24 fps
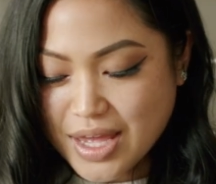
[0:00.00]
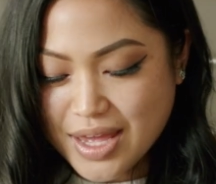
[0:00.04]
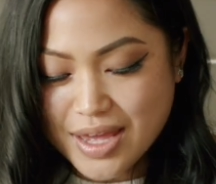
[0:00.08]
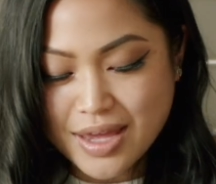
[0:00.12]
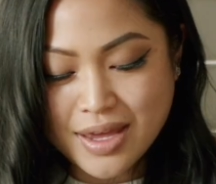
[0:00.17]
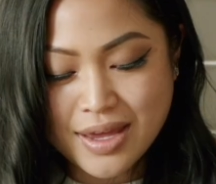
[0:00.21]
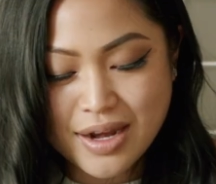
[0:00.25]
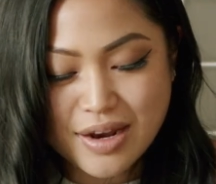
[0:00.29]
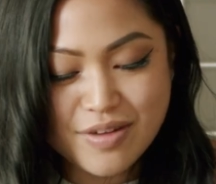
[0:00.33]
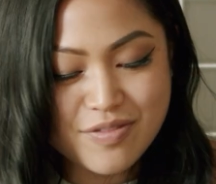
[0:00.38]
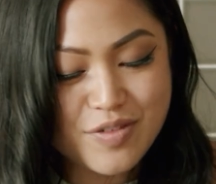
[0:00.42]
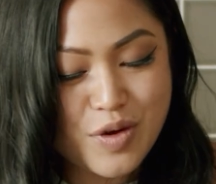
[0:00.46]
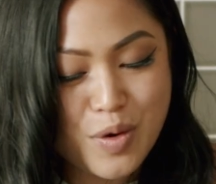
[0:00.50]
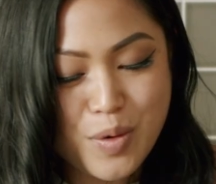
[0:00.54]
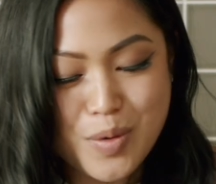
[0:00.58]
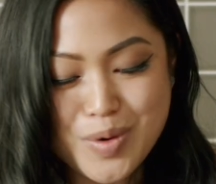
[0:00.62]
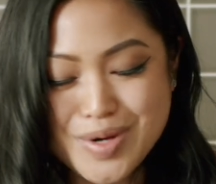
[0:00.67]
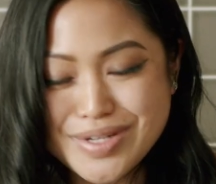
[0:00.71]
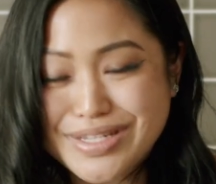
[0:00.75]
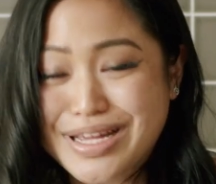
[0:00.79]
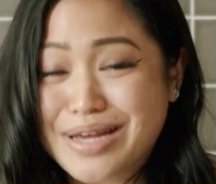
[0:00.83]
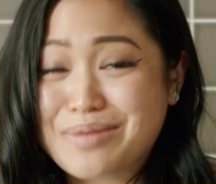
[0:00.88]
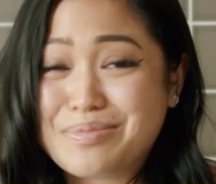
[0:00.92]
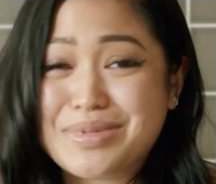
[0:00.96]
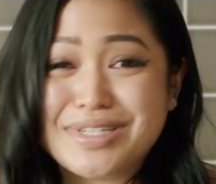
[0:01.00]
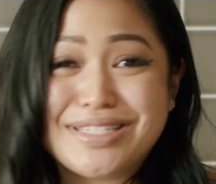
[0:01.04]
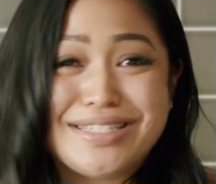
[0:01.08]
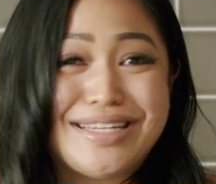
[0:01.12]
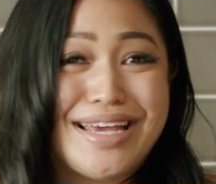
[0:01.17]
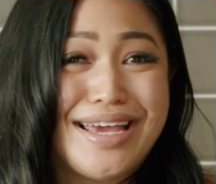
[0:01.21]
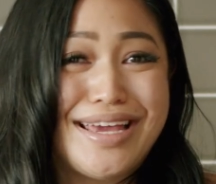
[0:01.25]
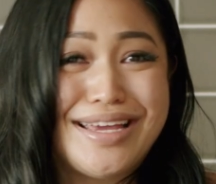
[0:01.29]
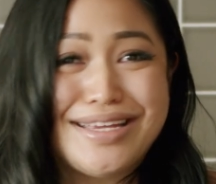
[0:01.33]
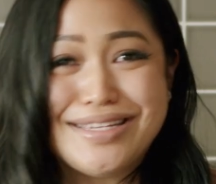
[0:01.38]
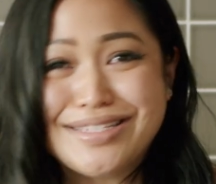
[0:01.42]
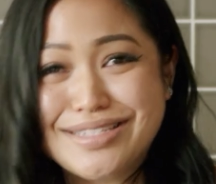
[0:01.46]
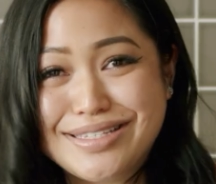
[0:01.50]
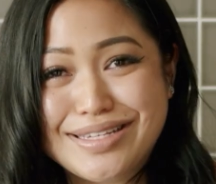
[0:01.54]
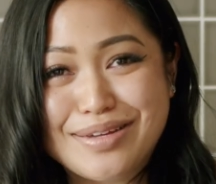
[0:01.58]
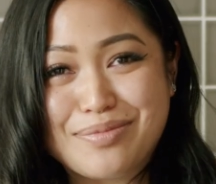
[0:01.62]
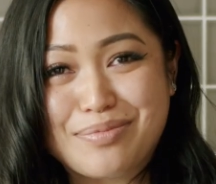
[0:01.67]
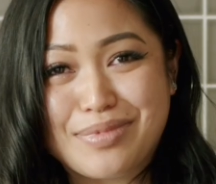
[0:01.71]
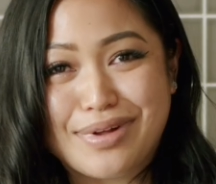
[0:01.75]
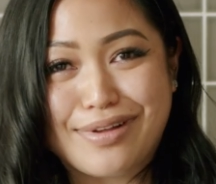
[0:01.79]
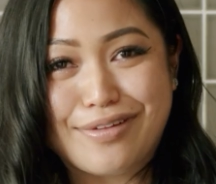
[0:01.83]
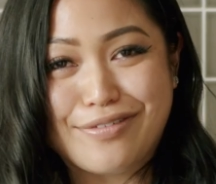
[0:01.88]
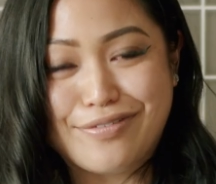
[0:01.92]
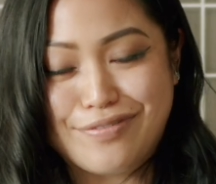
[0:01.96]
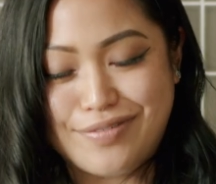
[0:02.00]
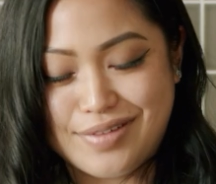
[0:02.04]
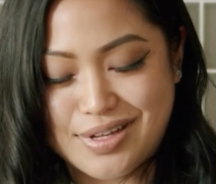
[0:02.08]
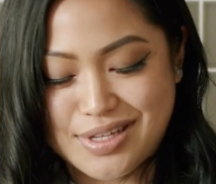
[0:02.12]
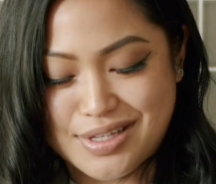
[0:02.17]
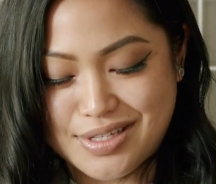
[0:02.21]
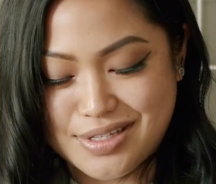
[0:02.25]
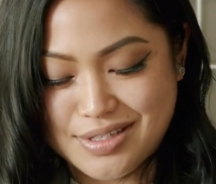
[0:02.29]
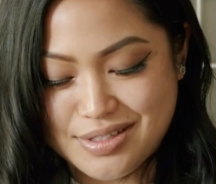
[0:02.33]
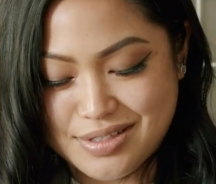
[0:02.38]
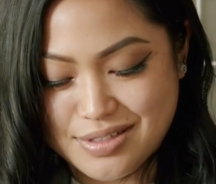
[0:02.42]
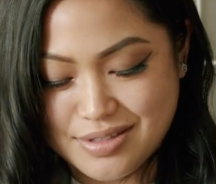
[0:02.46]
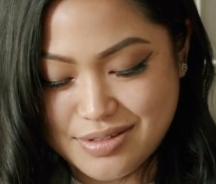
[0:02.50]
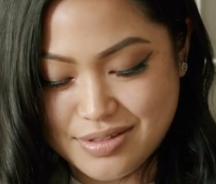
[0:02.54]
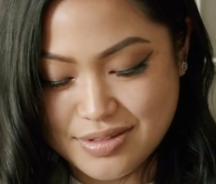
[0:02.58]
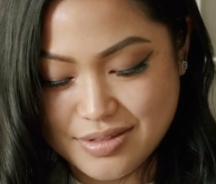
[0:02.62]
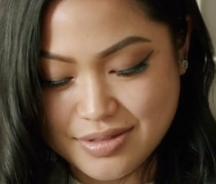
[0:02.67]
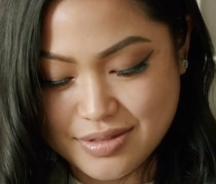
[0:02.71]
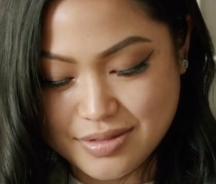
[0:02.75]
And of course, I'm gonna taste it, motherfucker.